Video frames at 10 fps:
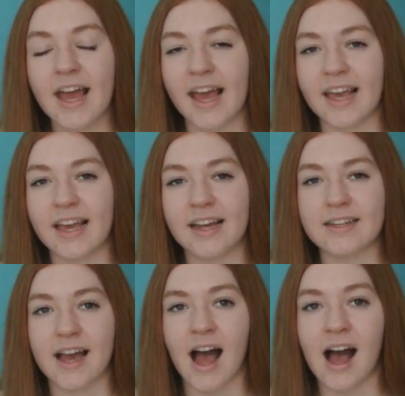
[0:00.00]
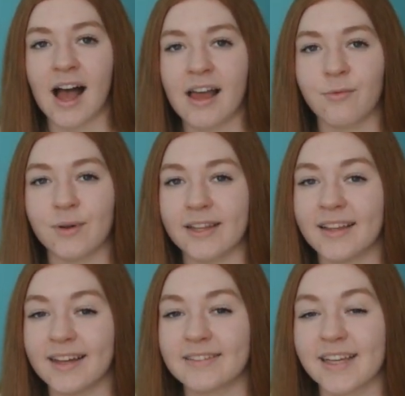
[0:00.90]
And I really
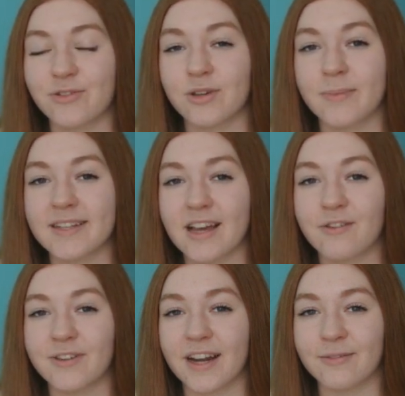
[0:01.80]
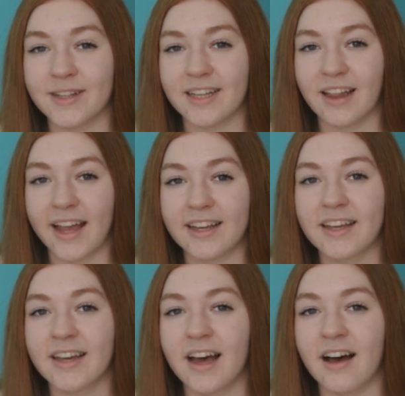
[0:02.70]
like scheduling myself, and I really like
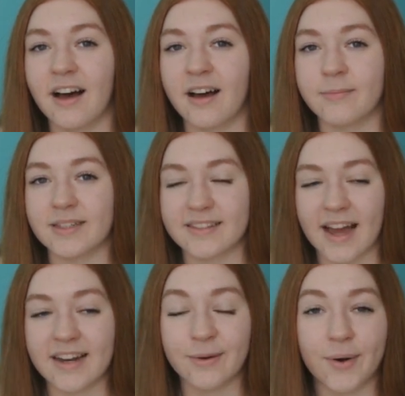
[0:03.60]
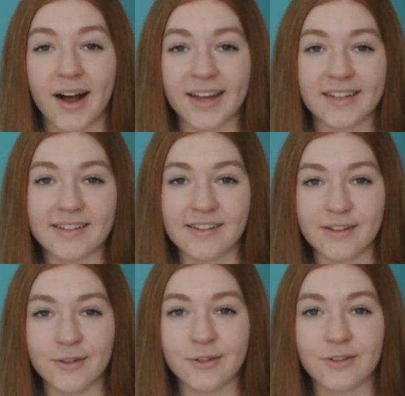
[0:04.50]
deciding what I get to
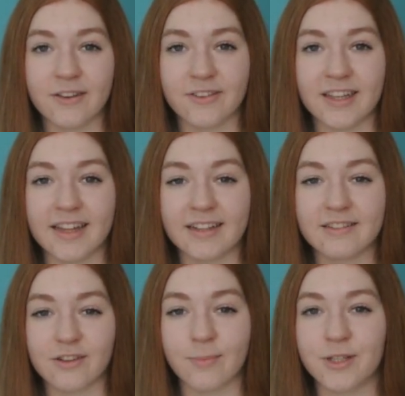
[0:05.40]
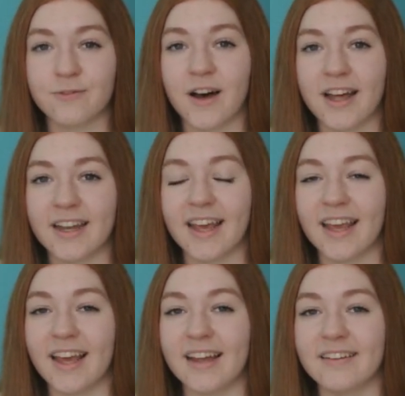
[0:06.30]
do, so I feel like that's so much fun,
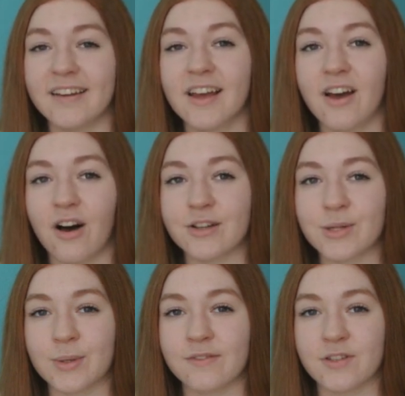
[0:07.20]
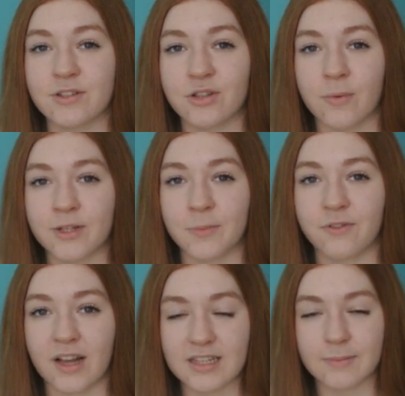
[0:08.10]
and also gives you so much more
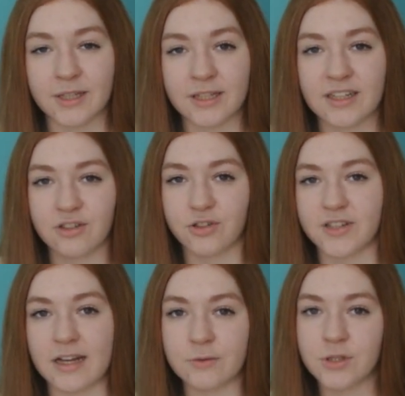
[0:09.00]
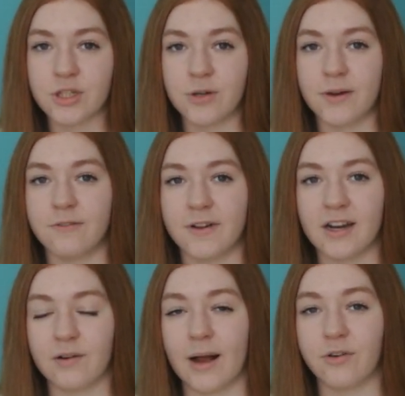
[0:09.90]
flexibility in your schedule so you can fit
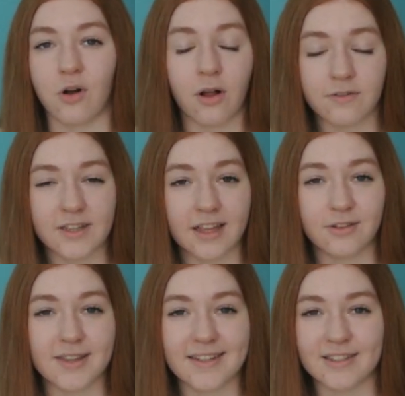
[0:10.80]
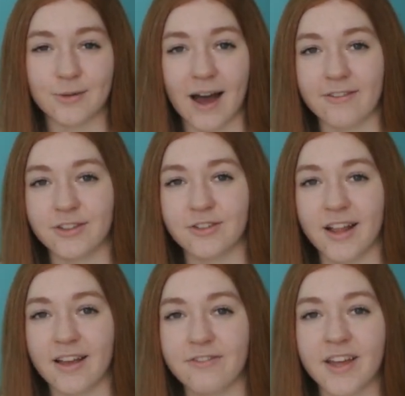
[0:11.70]
it around all of the other things that you have in your
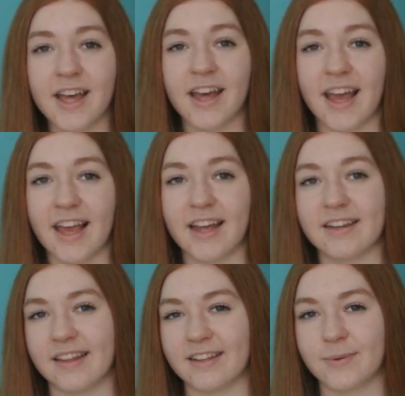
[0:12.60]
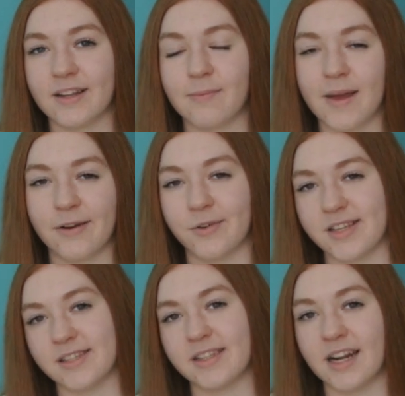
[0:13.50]
life. And that's one of the main
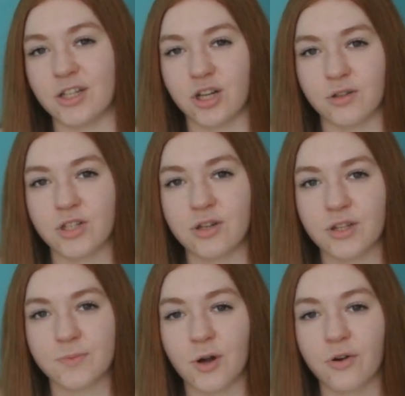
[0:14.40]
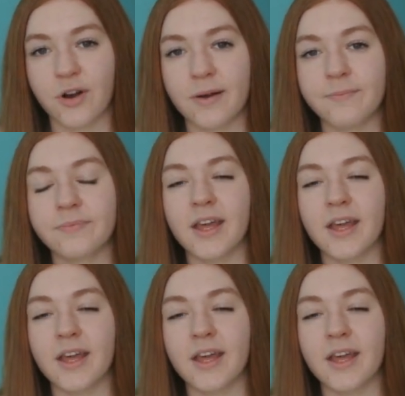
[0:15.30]
reasons that I chose to do this program.